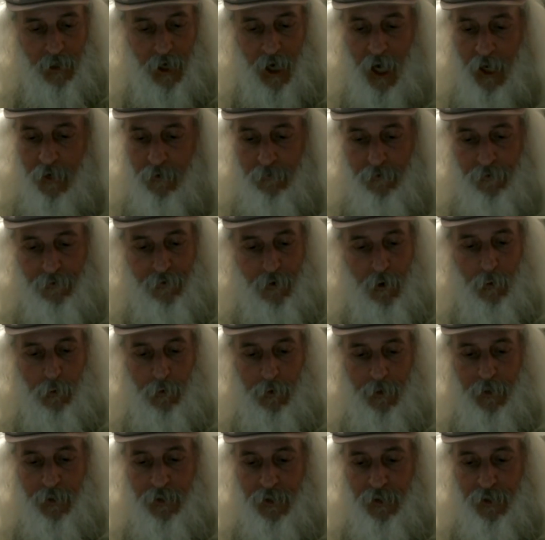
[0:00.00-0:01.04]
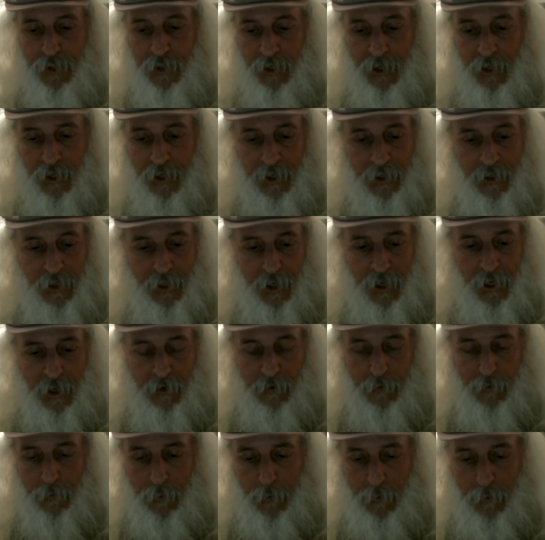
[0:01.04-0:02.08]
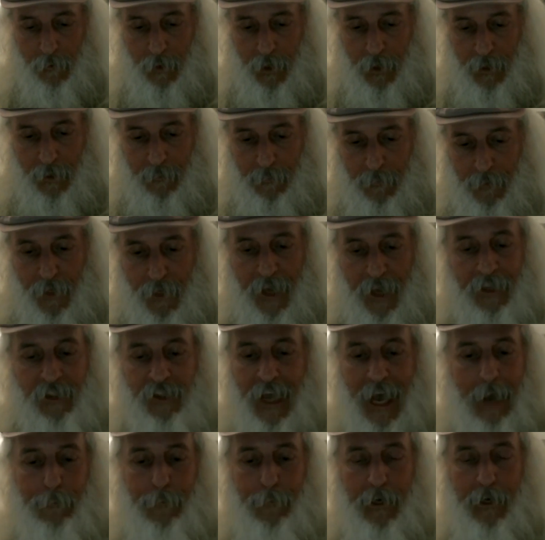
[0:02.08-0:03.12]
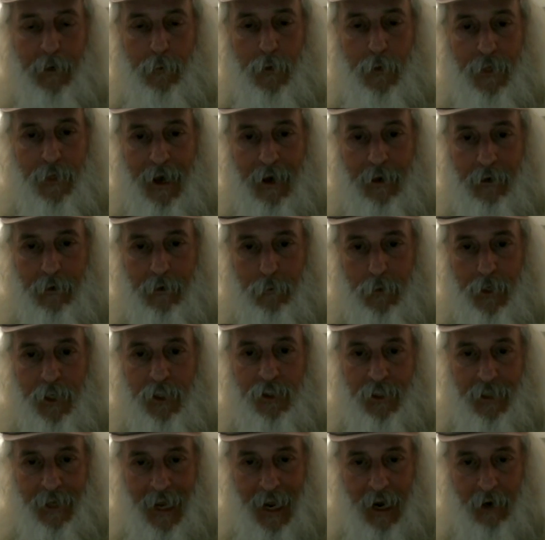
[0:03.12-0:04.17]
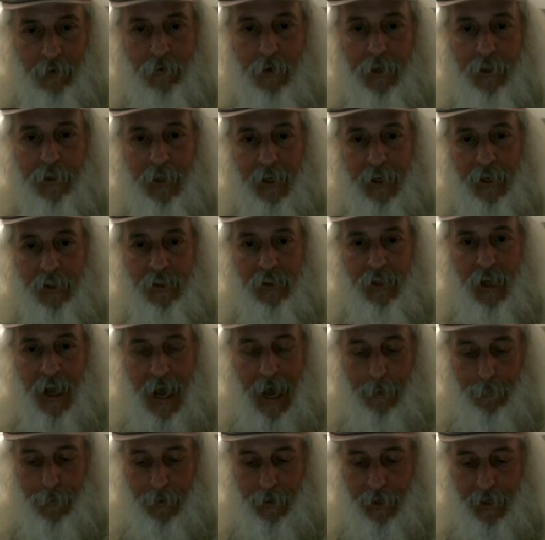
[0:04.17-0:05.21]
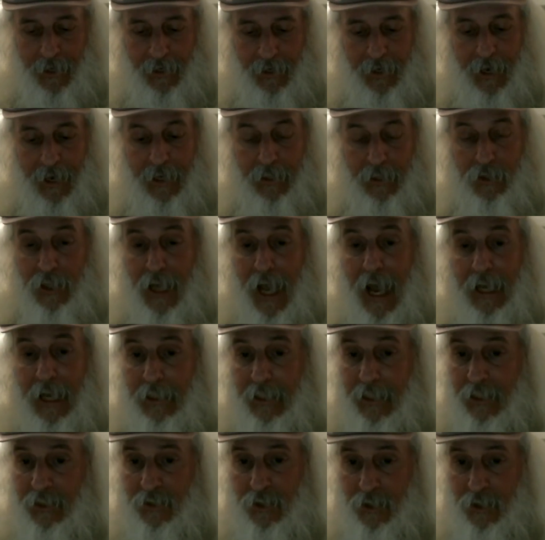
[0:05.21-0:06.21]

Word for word: unfocused uh, uh, things happening without a reason. Everything is happening exactly as